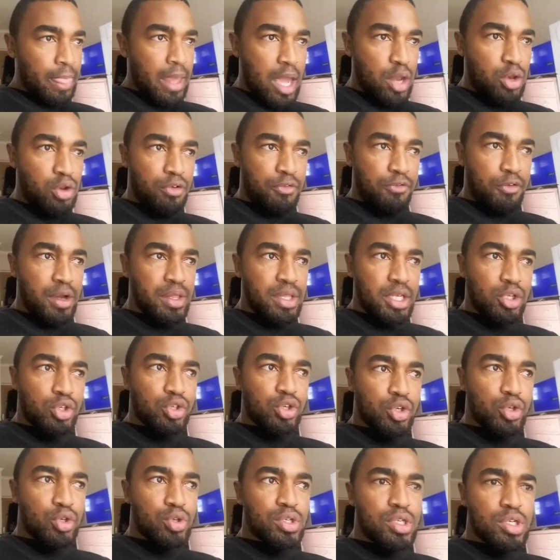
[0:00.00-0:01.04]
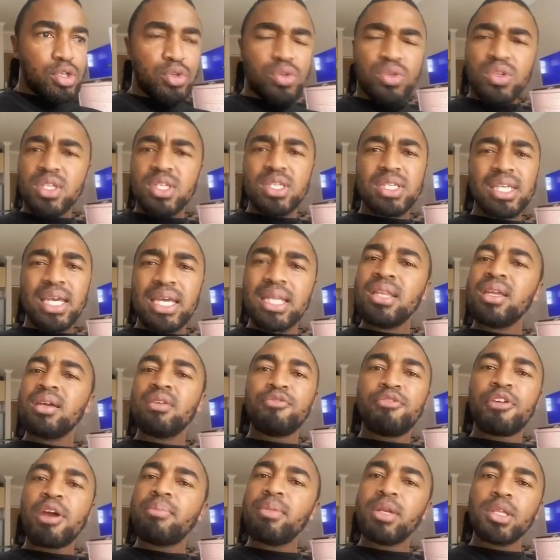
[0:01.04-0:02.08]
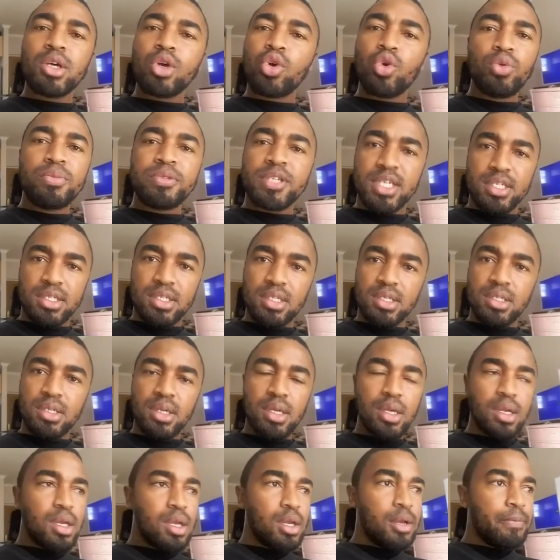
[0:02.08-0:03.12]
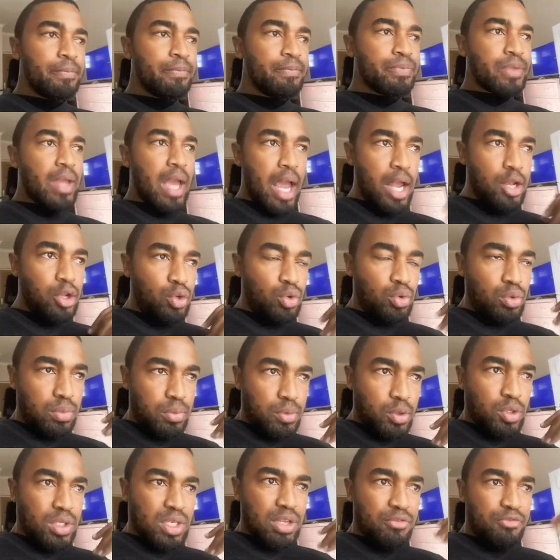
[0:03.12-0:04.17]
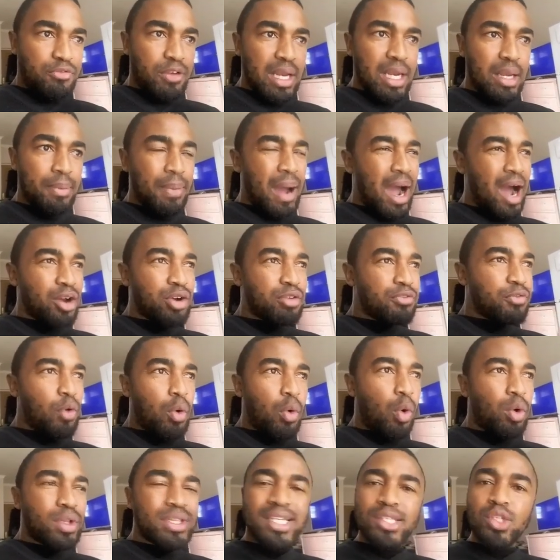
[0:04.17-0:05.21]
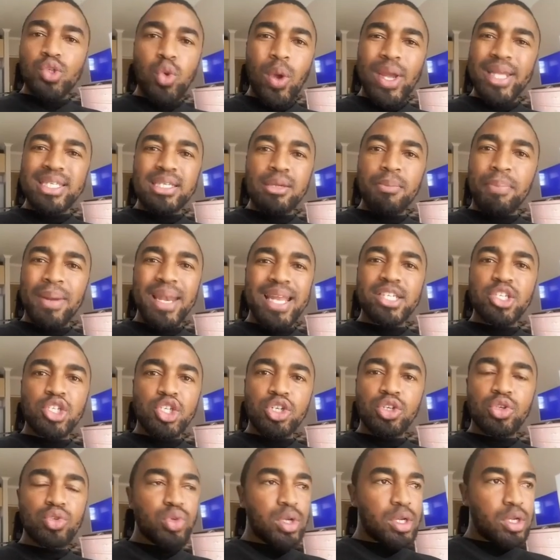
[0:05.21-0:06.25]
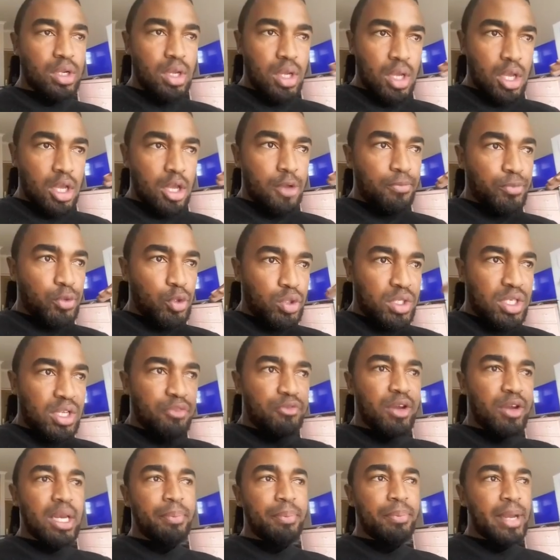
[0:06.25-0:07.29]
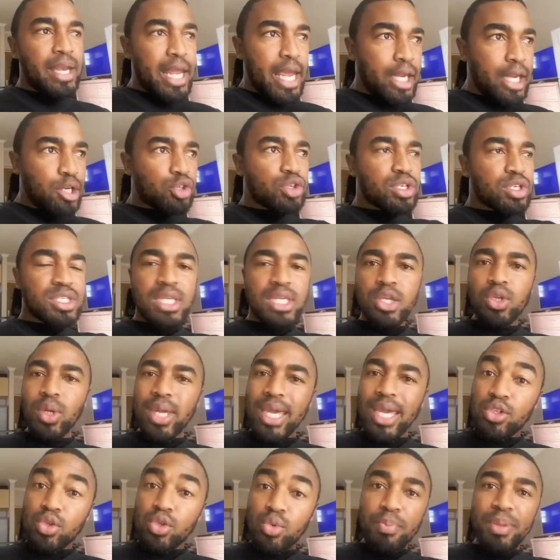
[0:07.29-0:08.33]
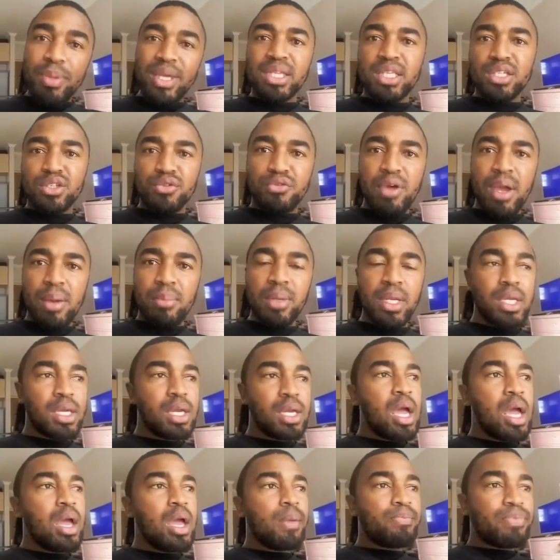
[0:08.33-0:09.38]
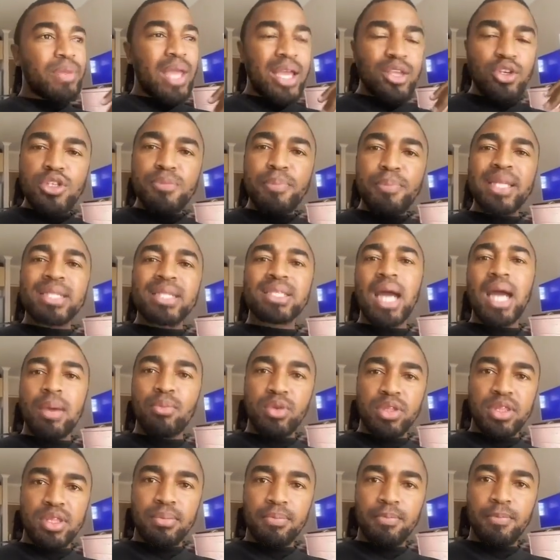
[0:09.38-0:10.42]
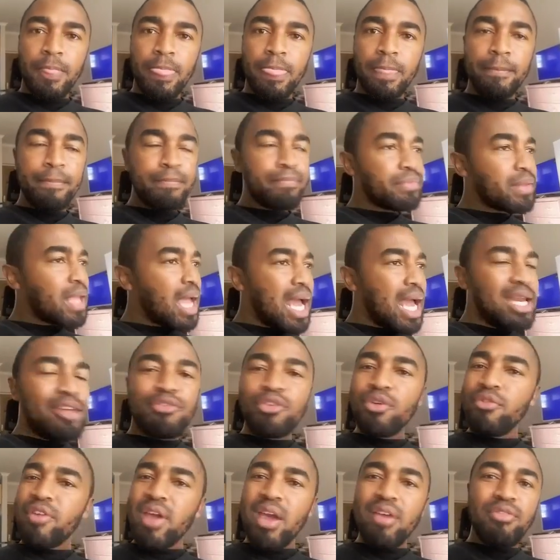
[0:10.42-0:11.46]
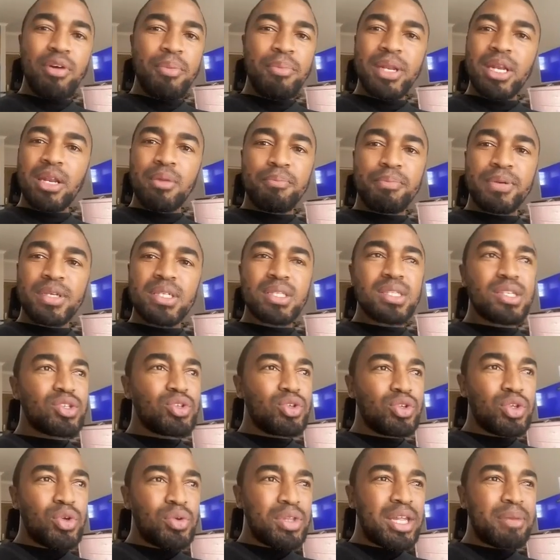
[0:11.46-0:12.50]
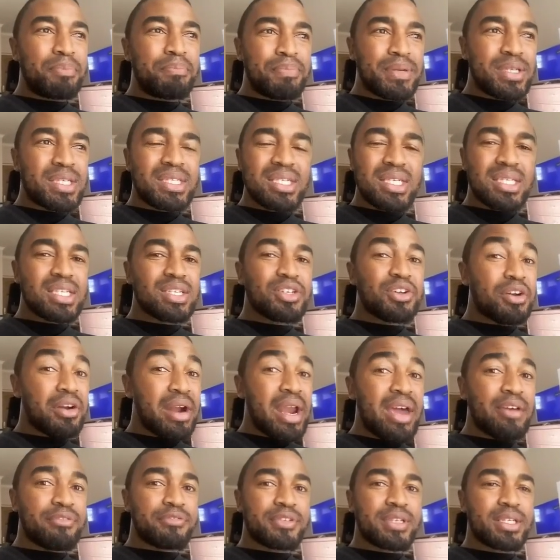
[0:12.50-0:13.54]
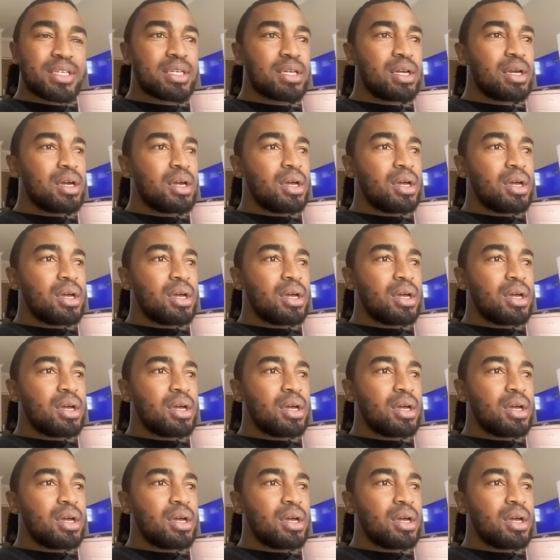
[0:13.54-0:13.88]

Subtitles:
And your father introduces you to this Indian family, the Guptas. And you develop, out of all the 20 plus children, you develop an interest and you get to meet this family and you spend time with them. And if you've ever been in business, you'll know that business is graft.